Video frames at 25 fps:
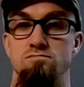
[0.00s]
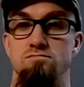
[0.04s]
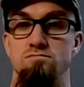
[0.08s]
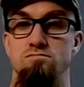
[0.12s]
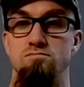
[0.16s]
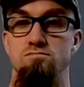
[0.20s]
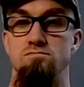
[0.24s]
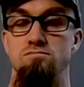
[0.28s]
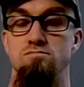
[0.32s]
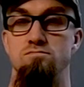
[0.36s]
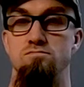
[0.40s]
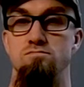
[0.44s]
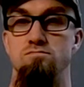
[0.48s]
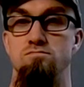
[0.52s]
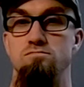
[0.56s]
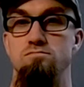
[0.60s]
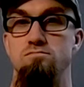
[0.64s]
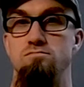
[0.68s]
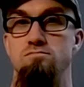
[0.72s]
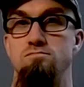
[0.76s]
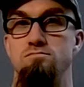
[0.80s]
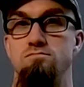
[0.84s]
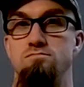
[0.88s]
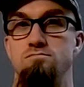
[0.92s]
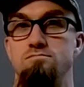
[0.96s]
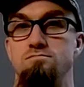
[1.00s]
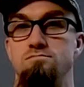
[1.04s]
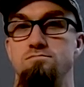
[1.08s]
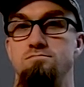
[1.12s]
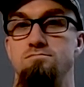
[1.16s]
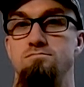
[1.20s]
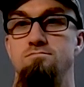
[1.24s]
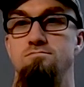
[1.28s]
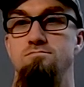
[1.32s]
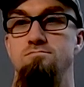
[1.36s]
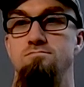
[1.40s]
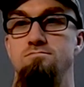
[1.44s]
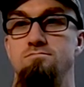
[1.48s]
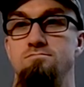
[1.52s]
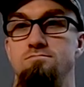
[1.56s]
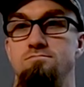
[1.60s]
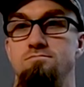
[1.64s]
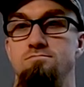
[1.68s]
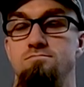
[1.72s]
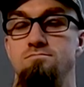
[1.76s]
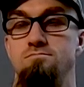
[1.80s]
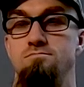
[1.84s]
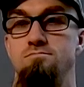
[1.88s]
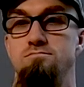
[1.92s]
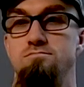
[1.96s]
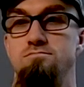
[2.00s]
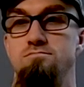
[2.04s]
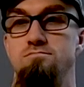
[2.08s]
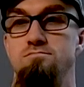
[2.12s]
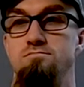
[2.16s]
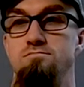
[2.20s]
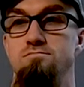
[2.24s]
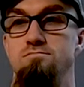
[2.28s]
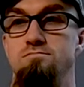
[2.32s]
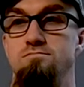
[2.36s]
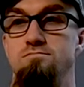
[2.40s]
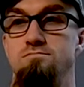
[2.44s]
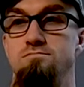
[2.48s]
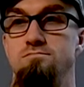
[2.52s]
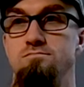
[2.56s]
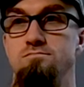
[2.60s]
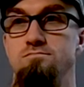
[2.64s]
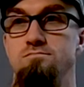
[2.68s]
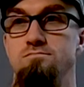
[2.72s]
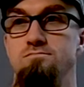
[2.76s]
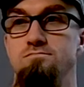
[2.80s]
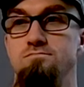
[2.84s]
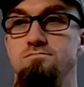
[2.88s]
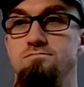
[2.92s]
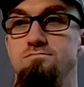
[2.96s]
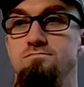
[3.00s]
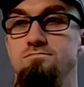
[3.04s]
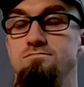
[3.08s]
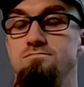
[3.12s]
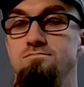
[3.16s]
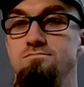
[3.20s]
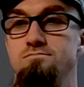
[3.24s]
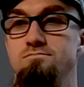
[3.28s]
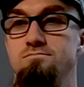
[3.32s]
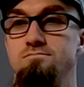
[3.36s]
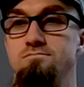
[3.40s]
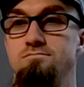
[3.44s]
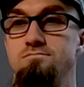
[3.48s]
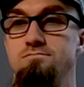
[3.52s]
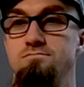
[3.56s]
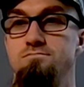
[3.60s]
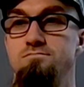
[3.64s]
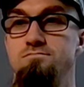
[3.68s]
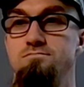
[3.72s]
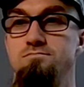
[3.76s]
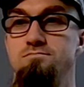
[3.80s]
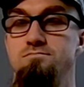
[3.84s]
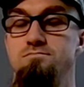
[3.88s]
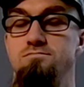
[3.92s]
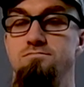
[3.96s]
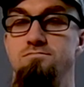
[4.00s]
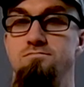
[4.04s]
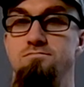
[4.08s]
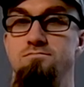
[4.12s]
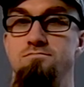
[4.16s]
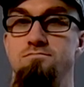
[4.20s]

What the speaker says: (silent)